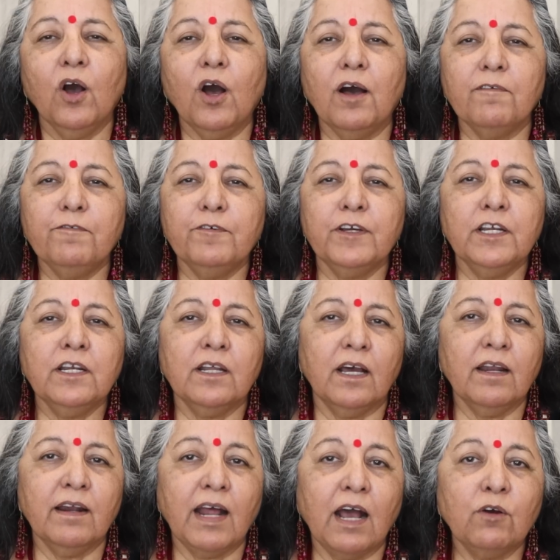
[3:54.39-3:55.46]
Often
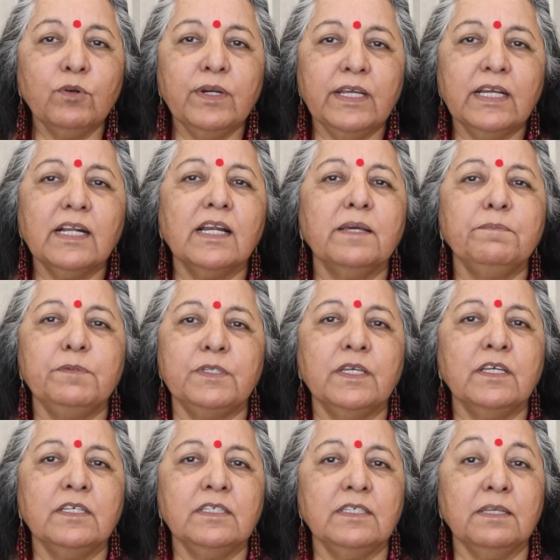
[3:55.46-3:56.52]
around
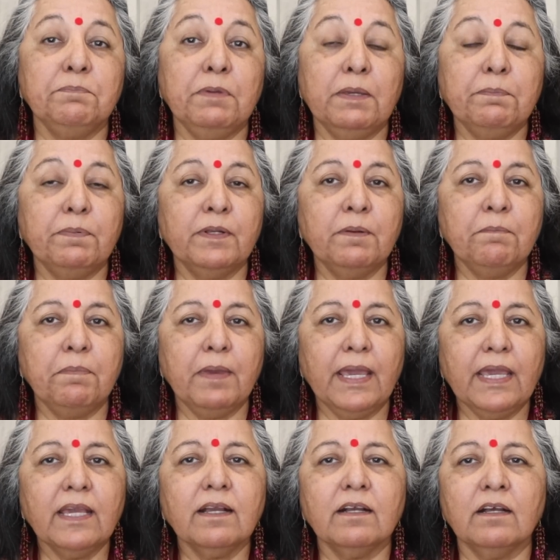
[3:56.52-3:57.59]
eclipses, people
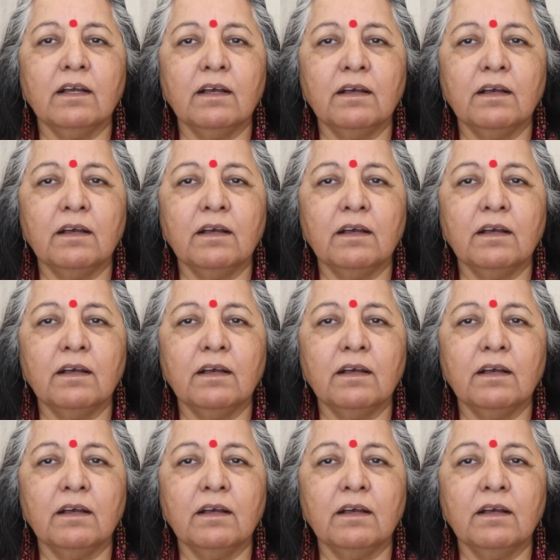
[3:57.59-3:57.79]
make,